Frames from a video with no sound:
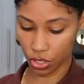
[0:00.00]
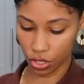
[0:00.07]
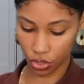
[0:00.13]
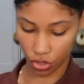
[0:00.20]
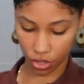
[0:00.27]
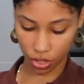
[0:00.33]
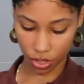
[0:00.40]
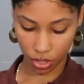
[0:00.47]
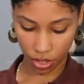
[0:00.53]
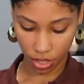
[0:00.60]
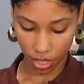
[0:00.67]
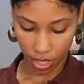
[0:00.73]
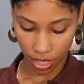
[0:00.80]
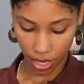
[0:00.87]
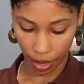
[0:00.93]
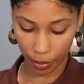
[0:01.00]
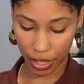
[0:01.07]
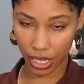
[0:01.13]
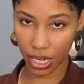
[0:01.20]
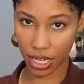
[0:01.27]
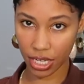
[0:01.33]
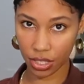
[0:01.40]
ginger. I'm
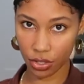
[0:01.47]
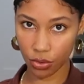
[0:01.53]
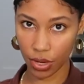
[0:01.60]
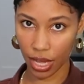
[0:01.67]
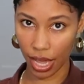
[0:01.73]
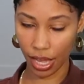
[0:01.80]
gonna cut into it.